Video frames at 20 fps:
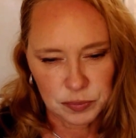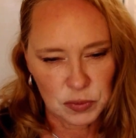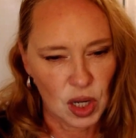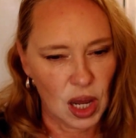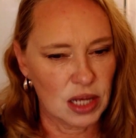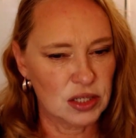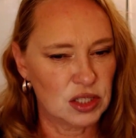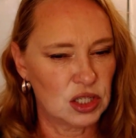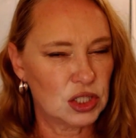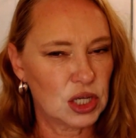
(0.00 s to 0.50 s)

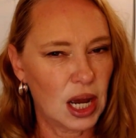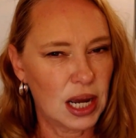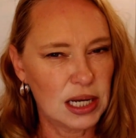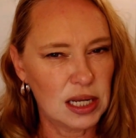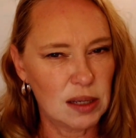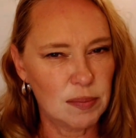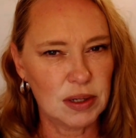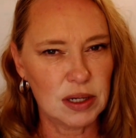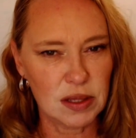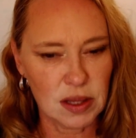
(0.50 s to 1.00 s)
Has a tiny
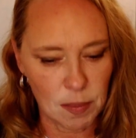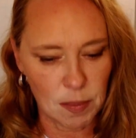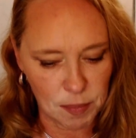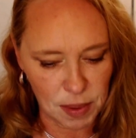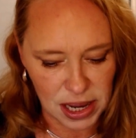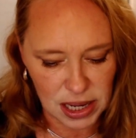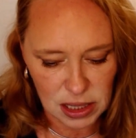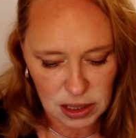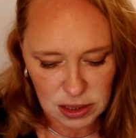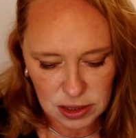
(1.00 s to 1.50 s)
bit of the
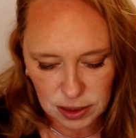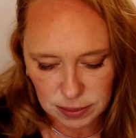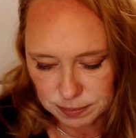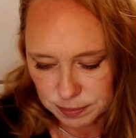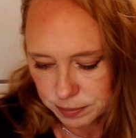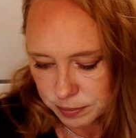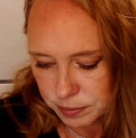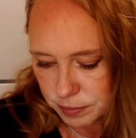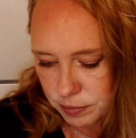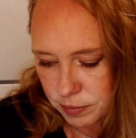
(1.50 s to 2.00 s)
bite
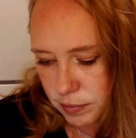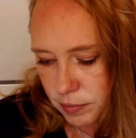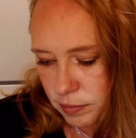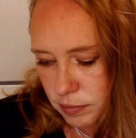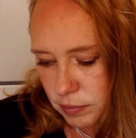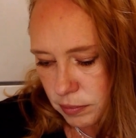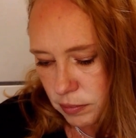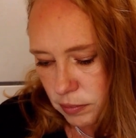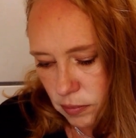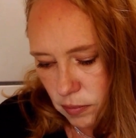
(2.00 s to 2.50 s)

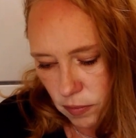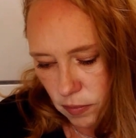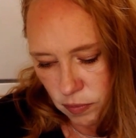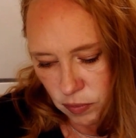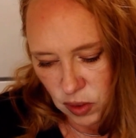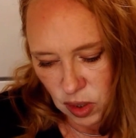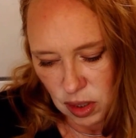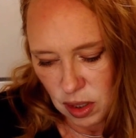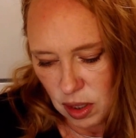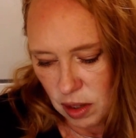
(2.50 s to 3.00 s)

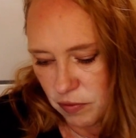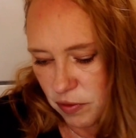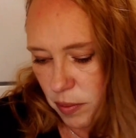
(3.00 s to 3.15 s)
from the